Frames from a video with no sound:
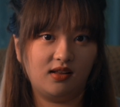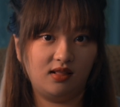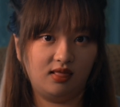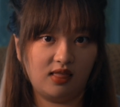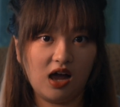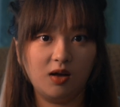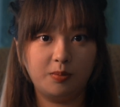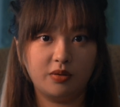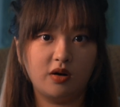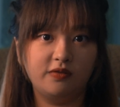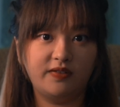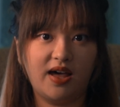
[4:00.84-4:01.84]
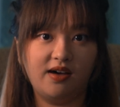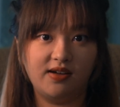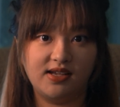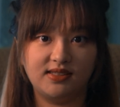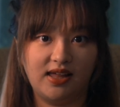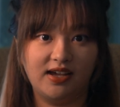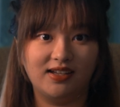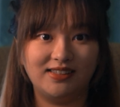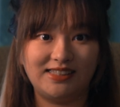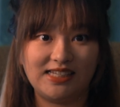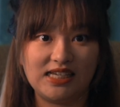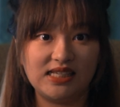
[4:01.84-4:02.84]
a lock profile is like a
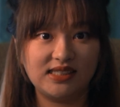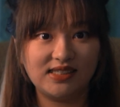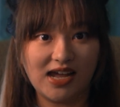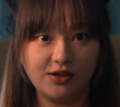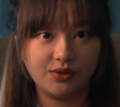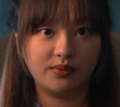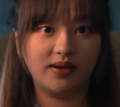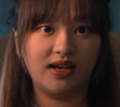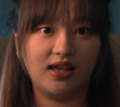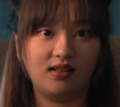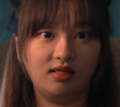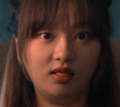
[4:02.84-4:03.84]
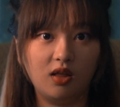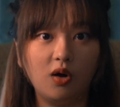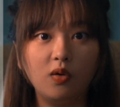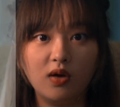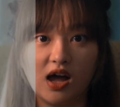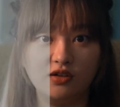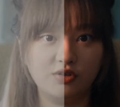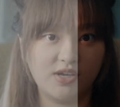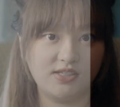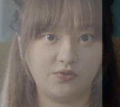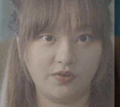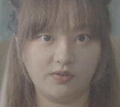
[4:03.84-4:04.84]
desaturated low
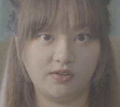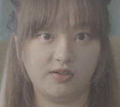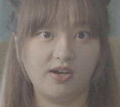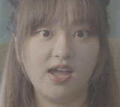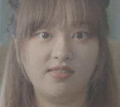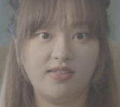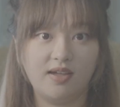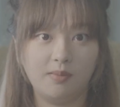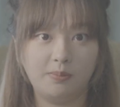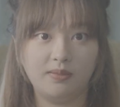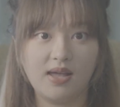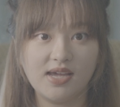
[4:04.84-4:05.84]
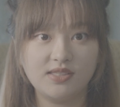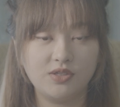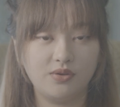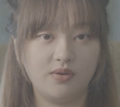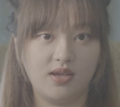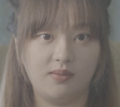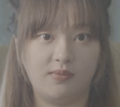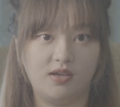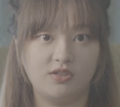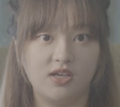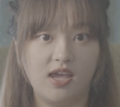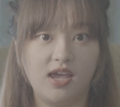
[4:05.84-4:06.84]
contrast filter that applies to your
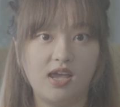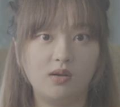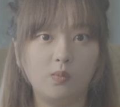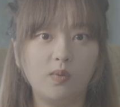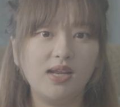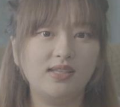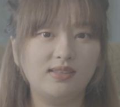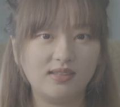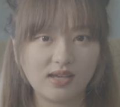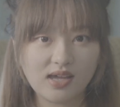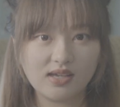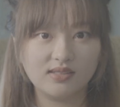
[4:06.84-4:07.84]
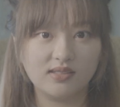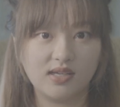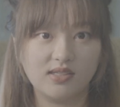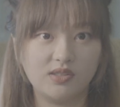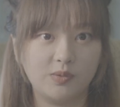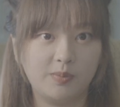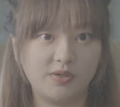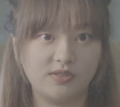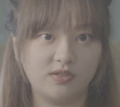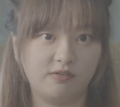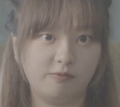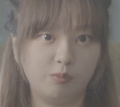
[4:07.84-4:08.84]
image, and what it does is to
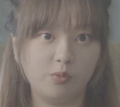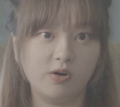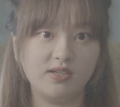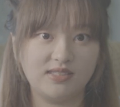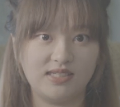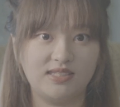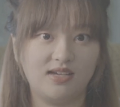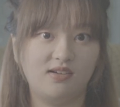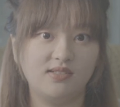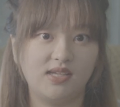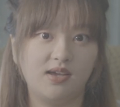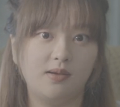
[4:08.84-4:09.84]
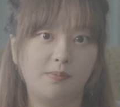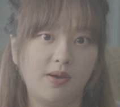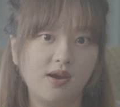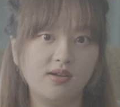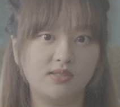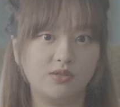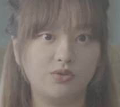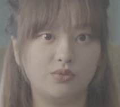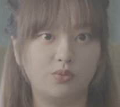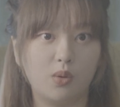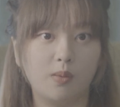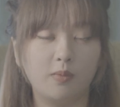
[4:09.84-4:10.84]
preserve more details in comparison
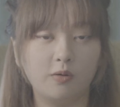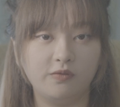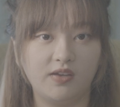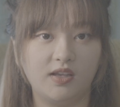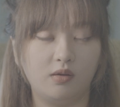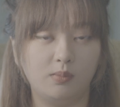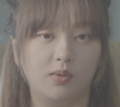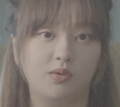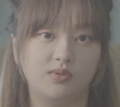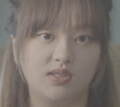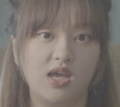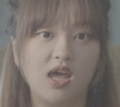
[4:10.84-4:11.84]
to normal video modes,